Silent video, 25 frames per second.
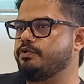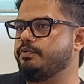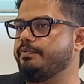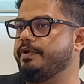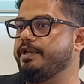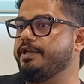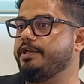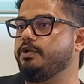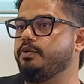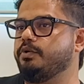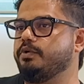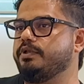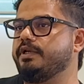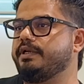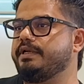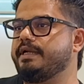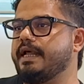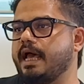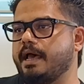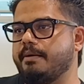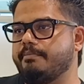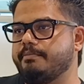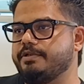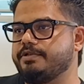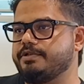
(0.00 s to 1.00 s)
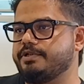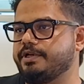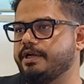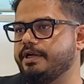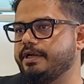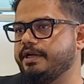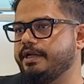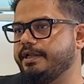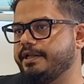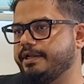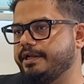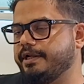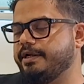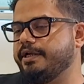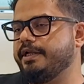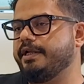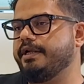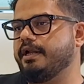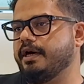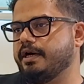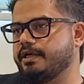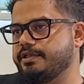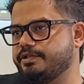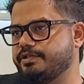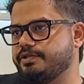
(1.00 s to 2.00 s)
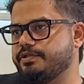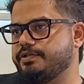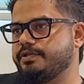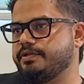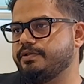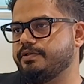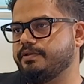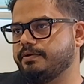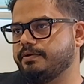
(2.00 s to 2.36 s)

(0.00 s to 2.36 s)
So we knew the TAM is really, really large.